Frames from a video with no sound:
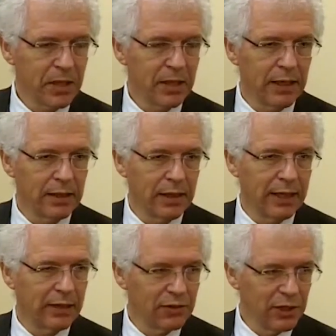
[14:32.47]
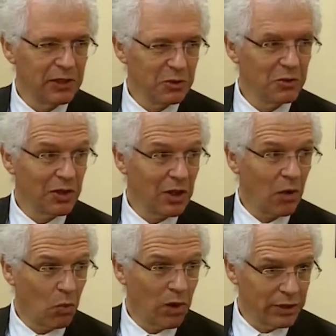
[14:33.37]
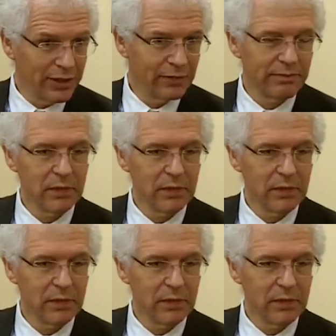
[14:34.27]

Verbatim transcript: and they continued to not want it.